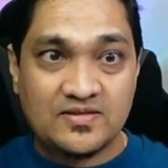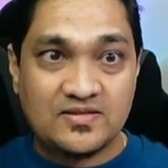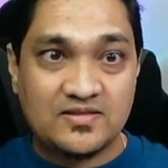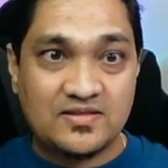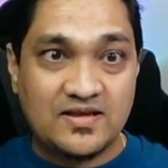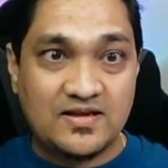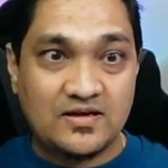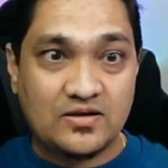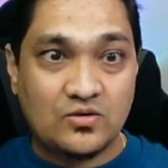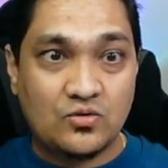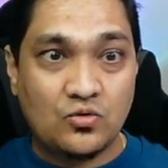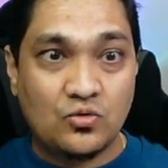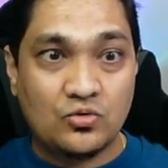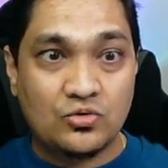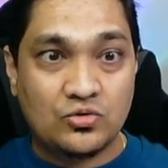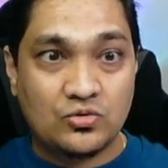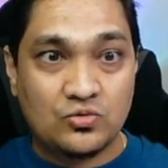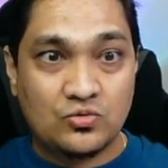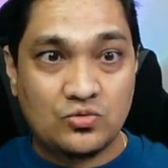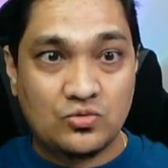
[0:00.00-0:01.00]
then go
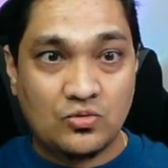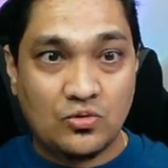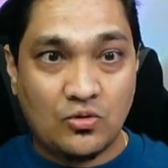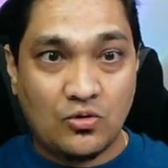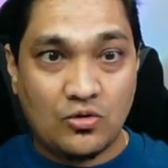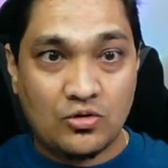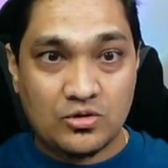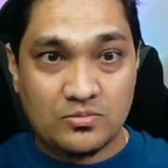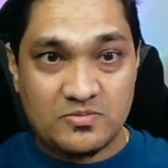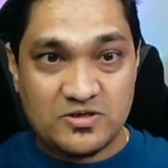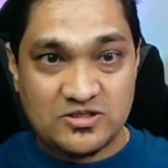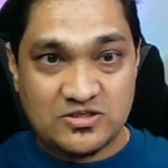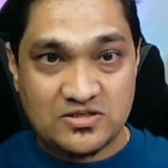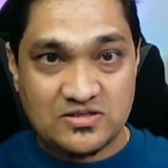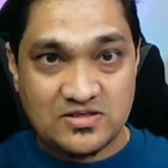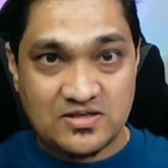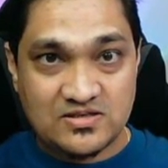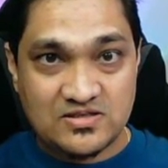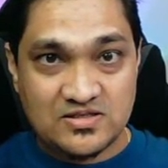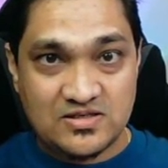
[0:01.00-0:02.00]
to automations
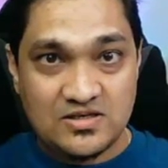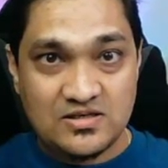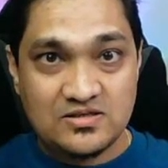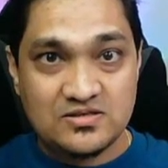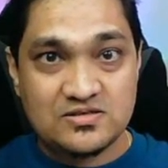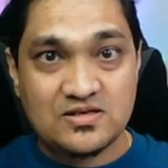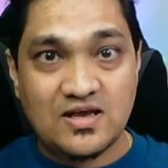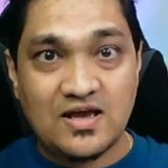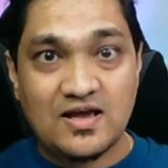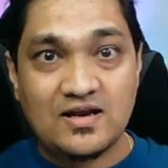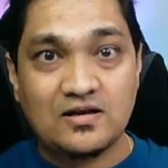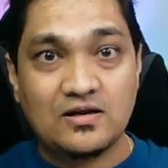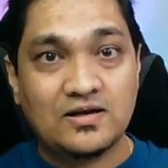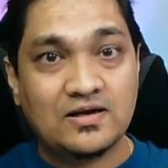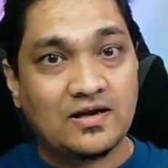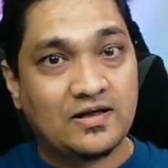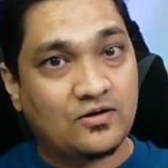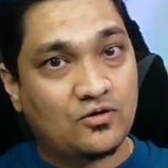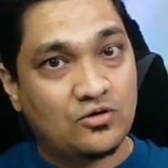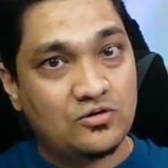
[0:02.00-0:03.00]
and scenes and
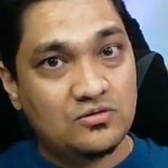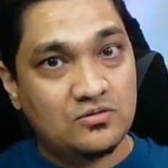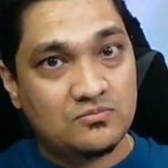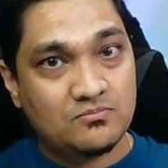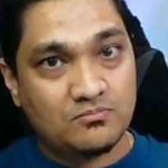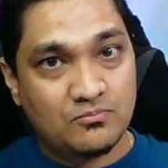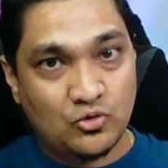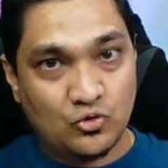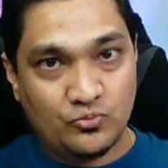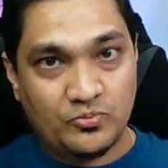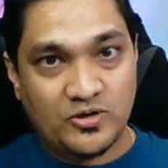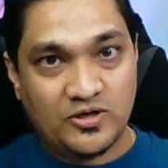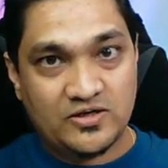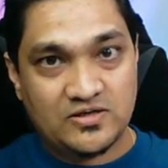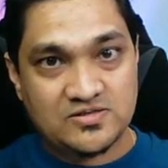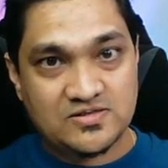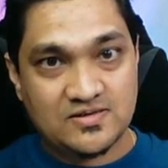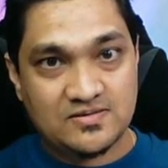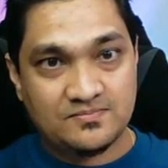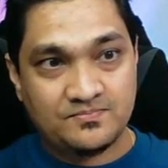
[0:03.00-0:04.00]
click on
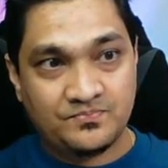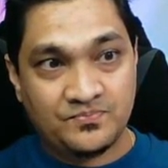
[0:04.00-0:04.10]
blueprints here.